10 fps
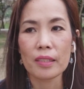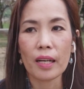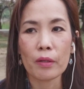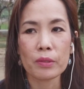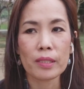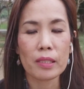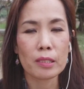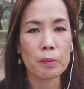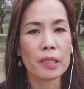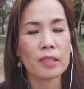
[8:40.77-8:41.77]
I was not
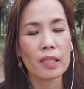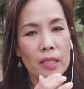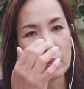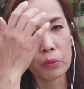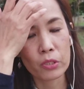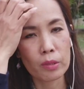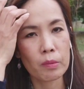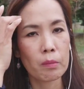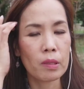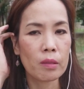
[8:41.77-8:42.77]
expecting that he would shift
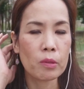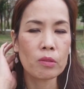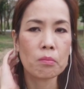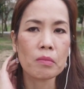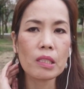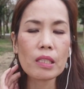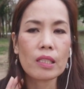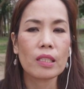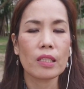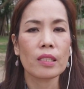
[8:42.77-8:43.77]
the blame on
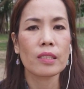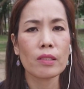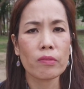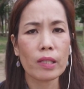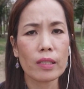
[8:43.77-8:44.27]
me instead of